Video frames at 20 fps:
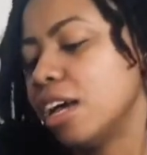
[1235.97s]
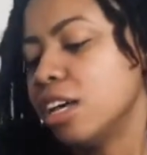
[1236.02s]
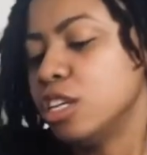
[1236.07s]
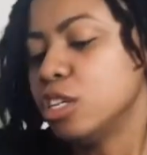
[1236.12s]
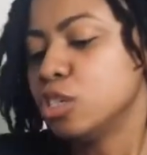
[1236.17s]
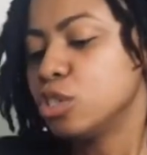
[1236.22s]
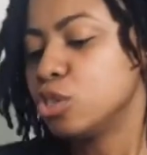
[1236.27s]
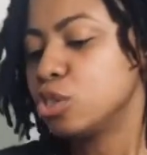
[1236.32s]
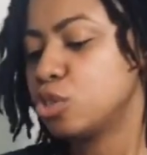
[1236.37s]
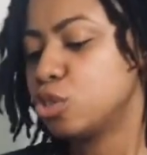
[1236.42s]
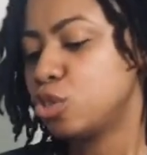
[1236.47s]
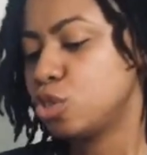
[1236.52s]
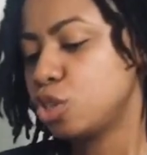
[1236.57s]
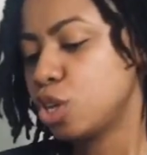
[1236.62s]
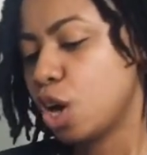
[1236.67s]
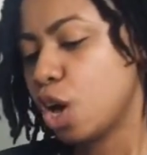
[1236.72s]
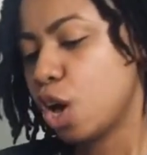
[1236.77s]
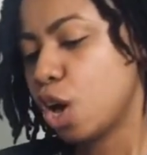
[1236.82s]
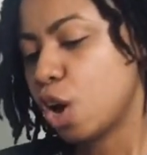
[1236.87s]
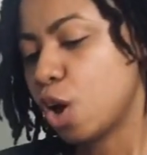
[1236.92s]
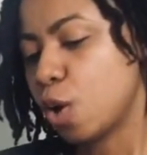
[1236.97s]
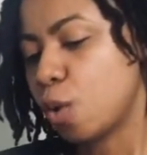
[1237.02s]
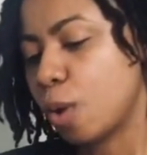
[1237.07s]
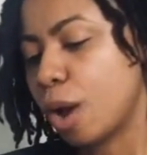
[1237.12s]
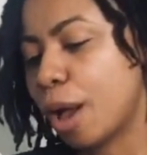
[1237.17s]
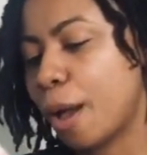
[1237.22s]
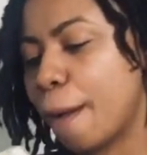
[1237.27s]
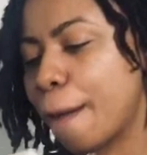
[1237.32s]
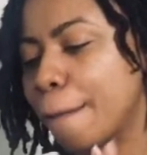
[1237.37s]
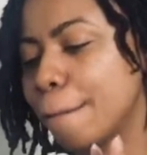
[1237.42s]
So,
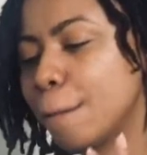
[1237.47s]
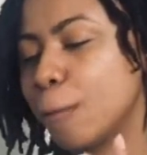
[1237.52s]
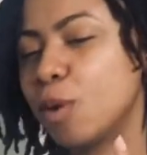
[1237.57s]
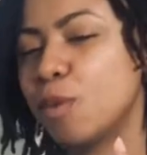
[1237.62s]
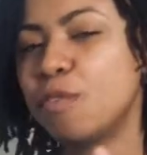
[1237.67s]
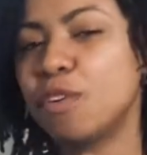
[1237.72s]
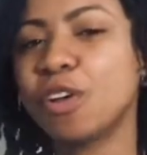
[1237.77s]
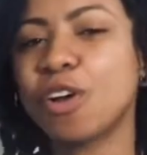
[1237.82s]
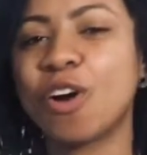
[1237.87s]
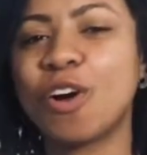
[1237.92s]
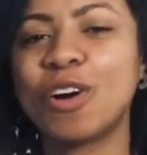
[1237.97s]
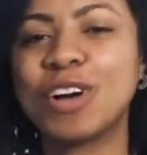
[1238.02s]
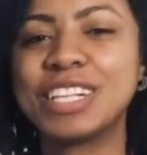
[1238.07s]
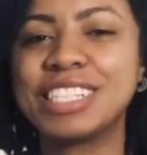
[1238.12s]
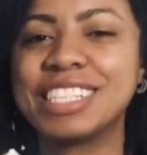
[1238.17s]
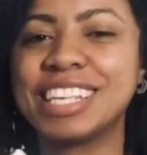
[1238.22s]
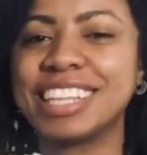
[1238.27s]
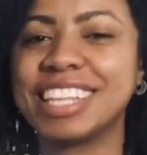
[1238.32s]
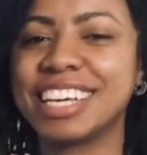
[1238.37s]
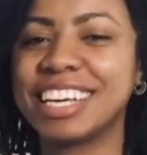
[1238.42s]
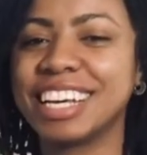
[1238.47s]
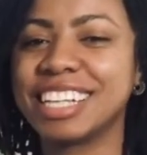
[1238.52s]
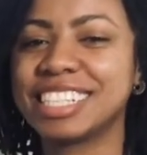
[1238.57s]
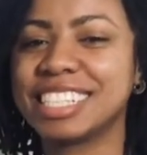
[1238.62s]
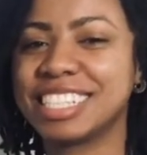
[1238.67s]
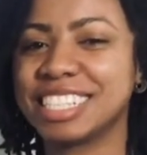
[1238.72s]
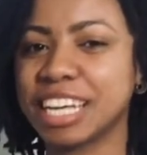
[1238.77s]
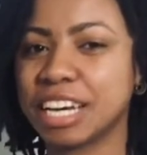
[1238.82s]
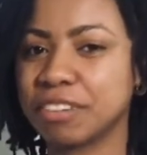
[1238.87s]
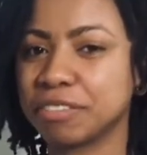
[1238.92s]
moving on to the good
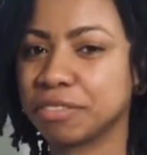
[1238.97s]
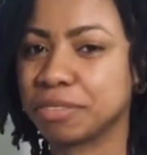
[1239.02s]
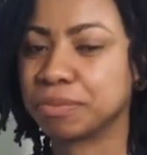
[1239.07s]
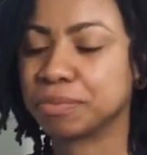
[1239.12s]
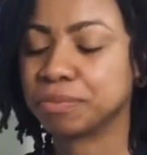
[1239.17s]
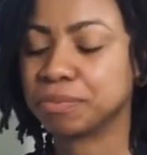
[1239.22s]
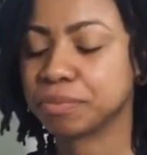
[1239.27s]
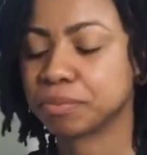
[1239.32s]
stuff.